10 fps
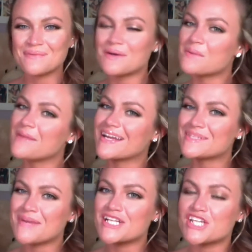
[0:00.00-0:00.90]
welcome back
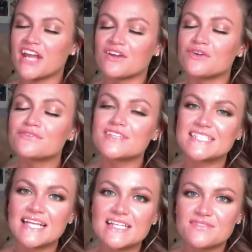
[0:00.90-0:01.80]
to my channel. For
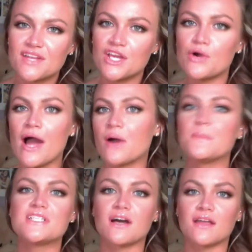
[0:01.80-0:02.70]
today's video, I will
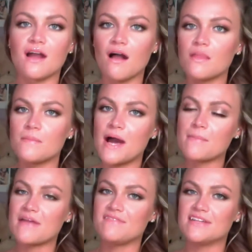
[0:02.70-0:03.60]
be talking all about
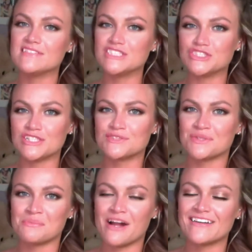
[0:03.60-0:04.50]
my favorite drugstore
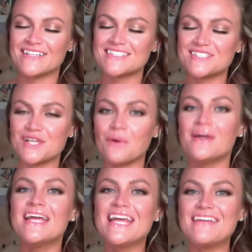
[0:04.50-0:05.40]
products. So
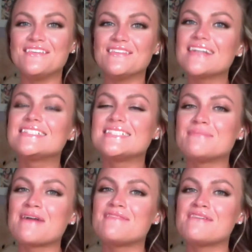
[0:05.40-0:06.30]
if you'd like to see
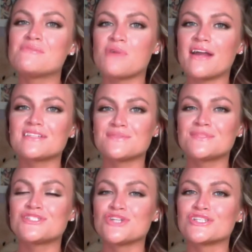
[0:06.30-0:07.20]
my favorite products from the
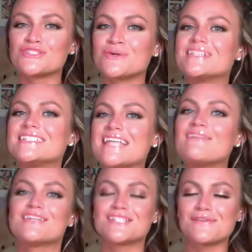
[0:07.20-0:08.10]
drugstore and save
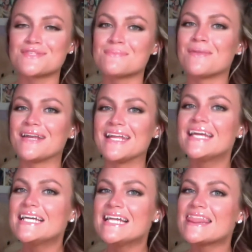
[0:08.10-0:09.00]
yourself some money,
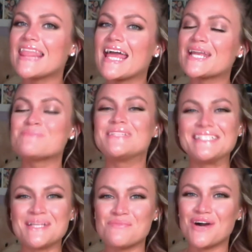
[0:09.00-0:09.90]
then
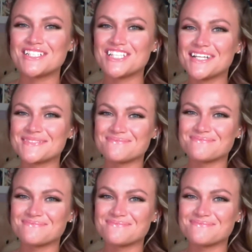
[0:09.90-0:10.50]
please keep watching.